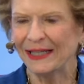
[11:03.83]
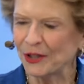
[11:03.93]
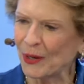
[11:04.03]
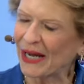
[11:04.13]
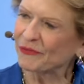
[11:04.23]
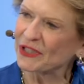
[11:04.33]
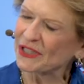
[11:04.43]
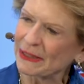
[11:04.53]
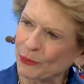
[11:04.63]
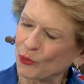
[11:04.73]
You have to
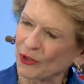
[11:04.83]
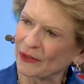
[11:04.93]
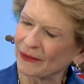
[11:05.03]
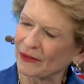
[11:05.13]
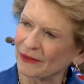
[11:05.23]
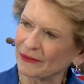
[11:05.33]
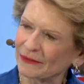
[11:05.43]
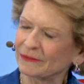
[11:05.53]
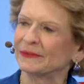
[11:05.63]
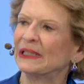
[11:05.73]
support
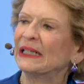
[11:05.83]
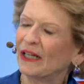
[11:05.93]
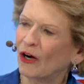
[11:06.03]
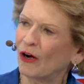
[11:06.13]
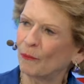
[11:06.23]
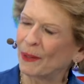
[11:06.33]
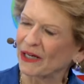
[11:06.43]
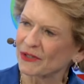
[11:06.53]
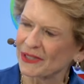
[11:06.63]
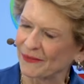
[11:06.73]
all
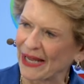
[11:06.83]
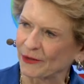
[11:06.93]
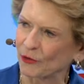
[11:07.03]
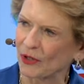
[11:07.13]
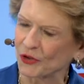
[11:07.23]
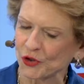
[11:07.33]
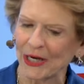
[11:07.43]
parts of agriculture.